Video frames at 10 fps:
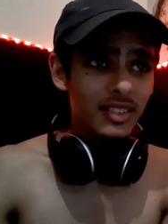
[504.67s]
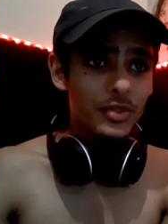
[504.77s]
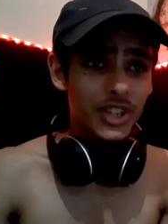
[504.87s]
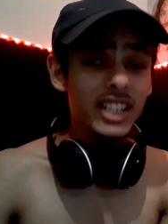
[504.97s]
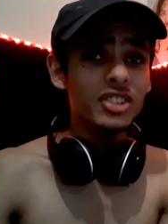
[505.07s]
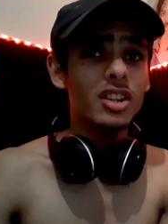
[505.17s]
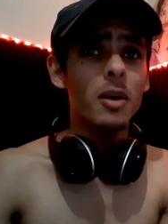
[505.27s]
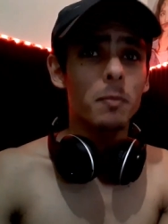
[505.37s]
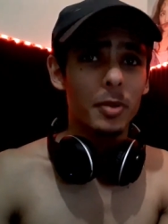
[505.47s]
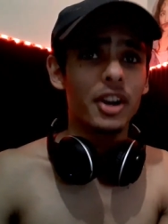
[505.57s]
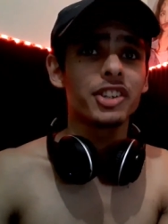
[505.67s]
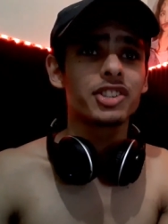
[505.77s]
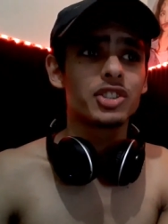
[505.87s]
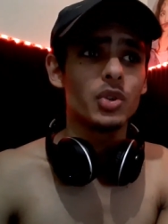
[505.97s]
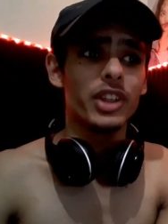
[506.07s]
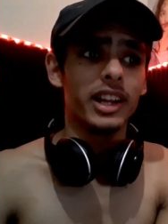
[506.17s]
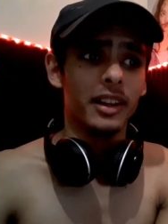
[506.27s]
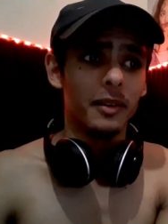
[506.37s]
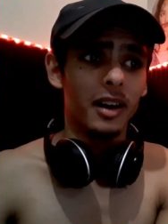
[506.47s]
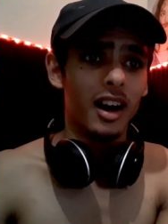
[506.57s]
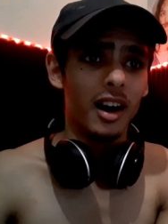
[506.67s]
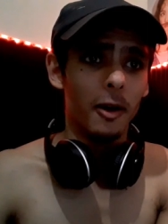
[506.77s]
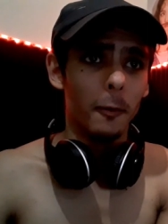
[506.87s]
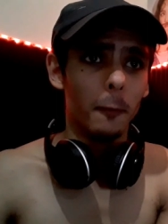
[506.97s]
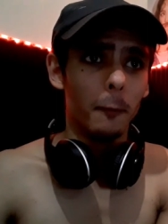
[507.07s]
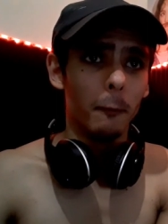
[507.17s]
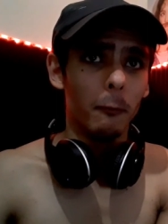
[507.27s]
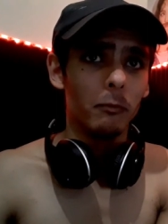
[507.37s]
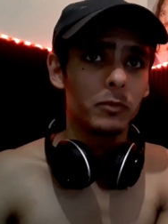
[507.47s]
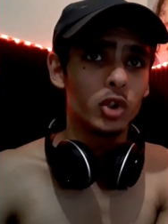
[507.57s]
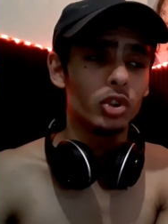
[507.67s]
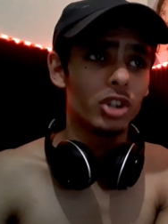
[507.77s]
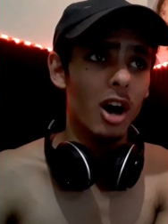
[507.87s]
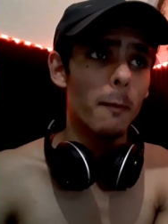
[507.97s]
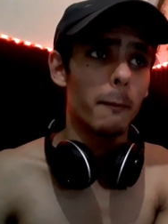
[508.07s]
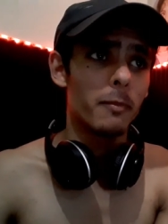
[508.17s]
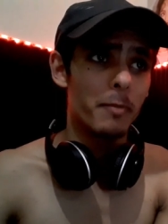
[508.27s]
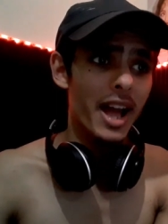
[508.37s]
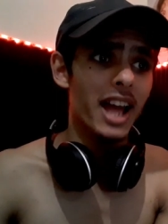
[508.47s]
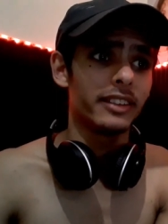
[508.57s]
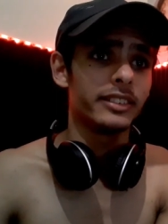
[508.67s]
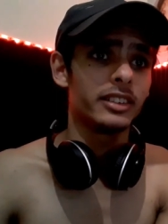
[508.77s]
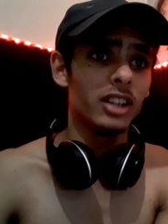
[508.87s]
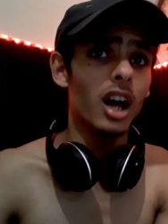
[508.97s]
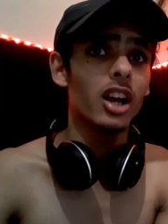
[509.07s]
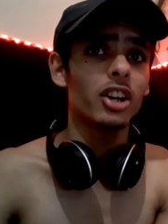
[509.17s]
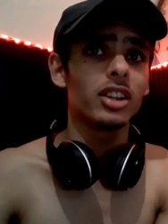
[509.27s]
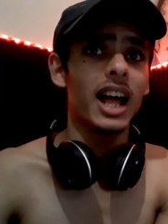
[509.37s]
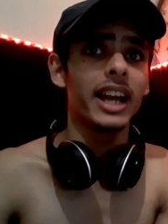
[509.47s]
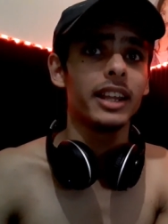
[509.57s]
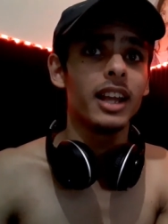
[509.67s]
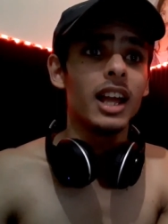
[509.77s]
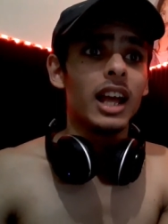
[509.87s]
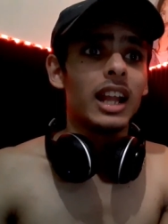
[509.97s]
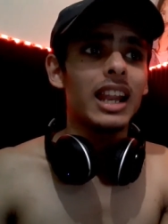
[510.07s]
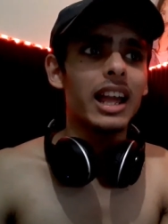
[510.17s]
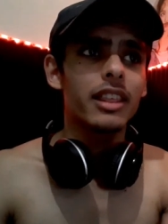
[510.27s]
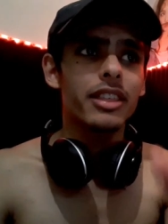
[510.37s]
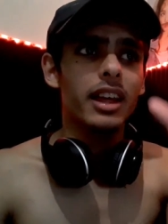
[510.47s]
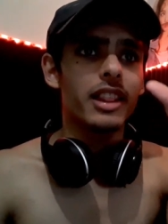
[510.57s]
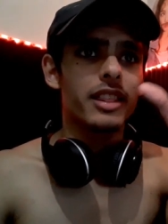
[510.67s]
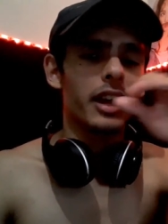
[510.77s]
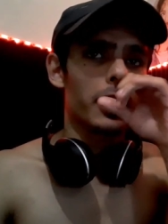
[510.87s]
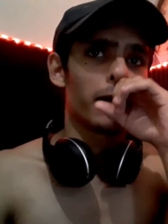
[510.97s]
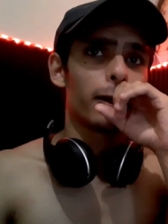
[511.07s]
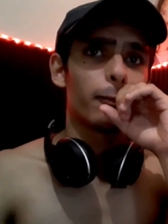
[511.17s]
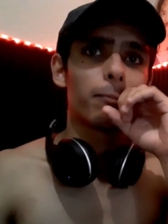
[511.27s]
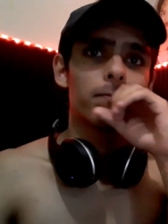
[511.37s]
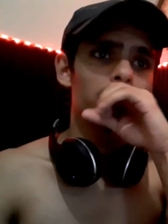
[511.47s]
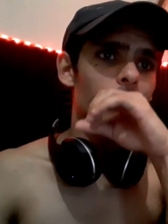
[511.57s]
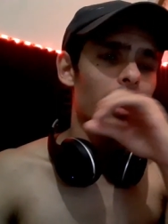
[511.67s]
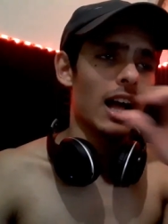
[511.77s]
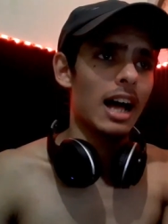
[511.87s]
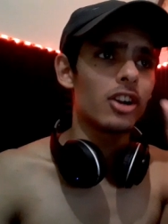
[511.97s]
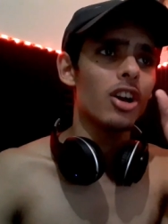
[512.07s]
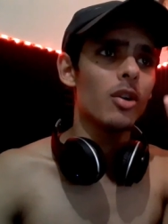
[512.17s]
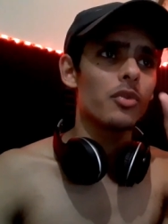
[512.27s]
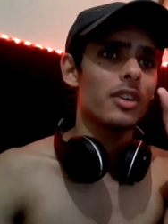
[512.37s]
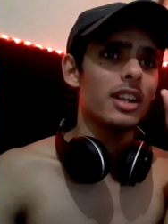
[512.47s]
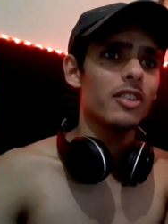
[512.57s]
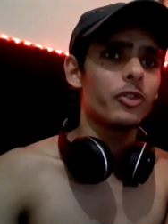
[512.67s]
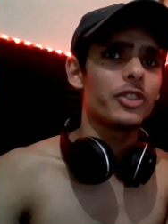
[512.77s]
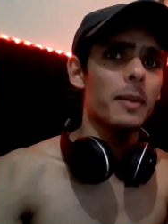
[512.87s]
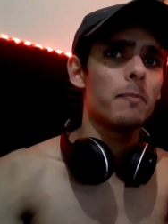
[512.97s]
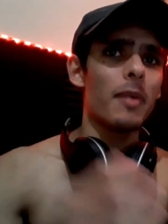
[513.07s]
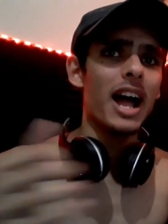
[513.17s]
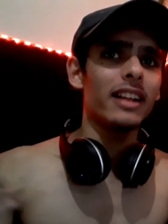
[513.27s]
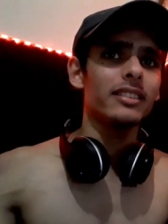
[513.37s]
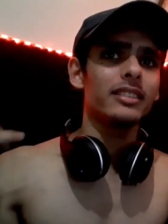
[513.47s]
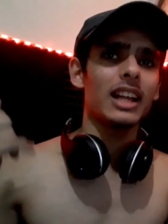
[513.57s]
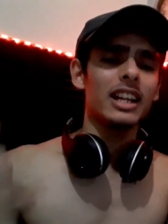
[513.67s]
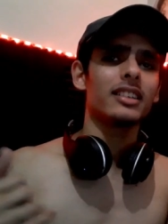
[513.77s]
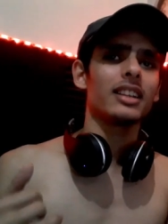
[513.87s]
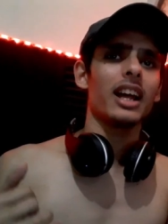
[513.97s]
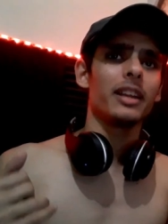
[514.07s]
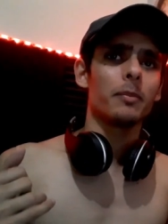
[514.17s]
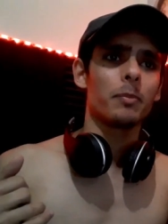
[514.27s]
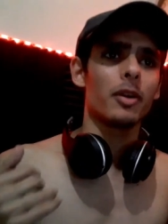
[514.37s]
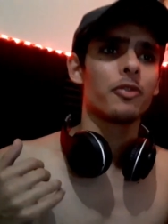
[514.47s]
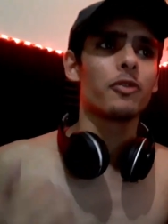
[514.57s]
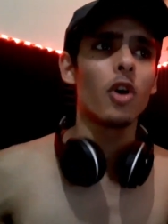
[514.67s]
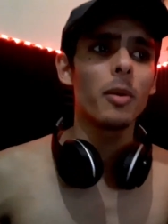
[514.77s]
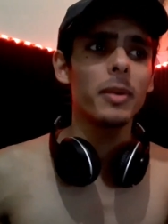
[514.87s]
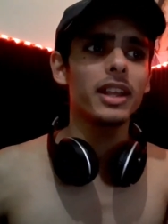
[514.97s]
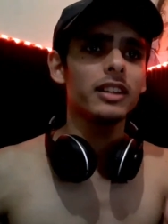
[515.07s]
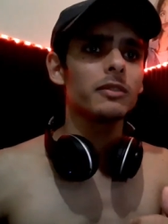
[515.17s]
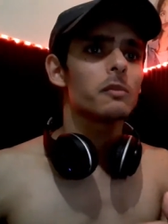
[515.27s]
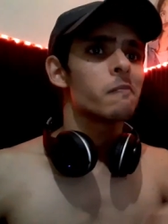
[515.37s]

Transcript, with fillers: This compares to the um to top bands, not gonna lie. Like the the I don't know if the band that is like performing